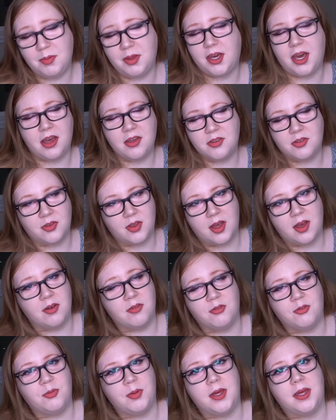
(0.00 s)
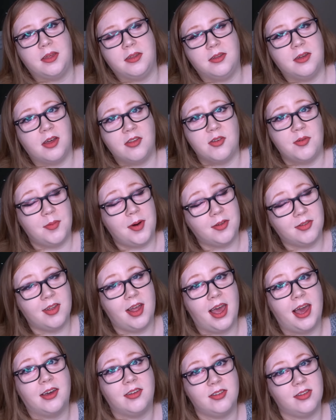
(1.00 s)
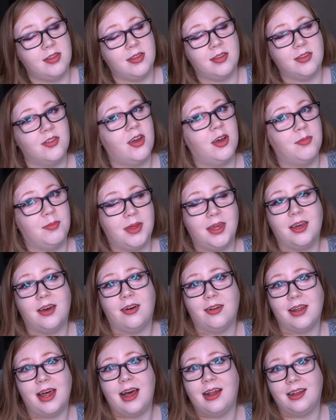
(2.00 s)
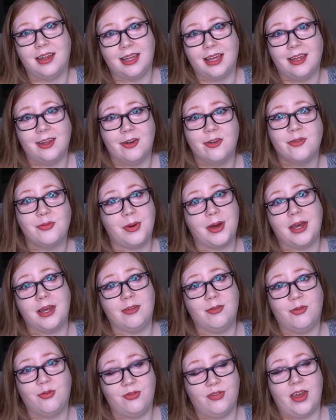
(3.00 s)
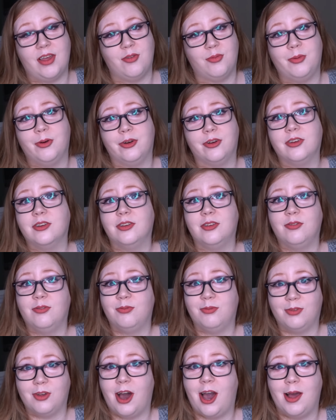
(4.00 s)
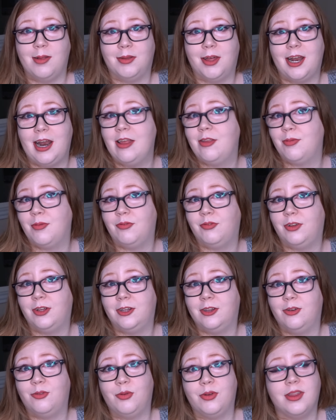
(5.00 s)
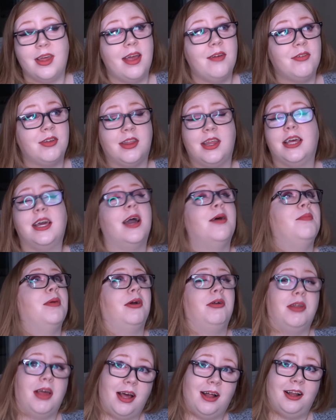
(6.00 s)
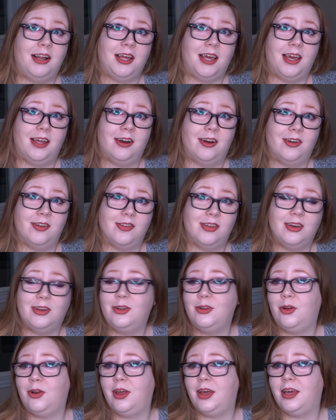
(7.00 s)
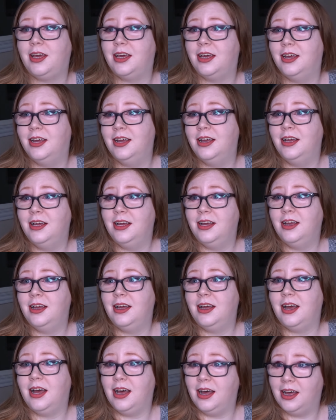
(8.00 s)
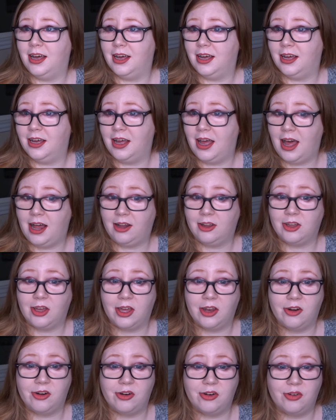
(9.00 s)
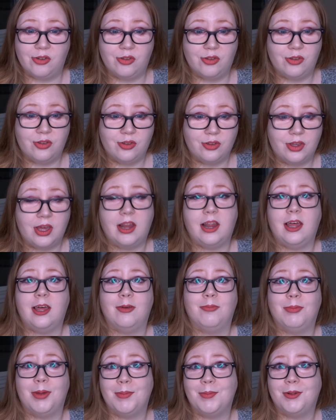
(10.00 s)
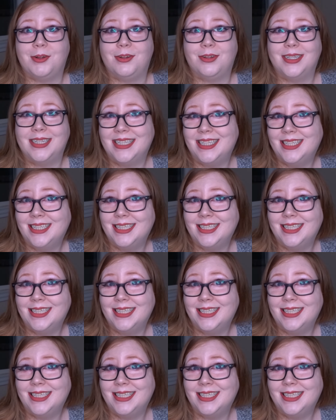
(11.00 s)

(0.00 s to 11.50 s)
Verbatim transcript: because of because of Monsta X song being called Alligators, my Facebook timeline has been flooded with everything about alligators, including uh, alligators killing people.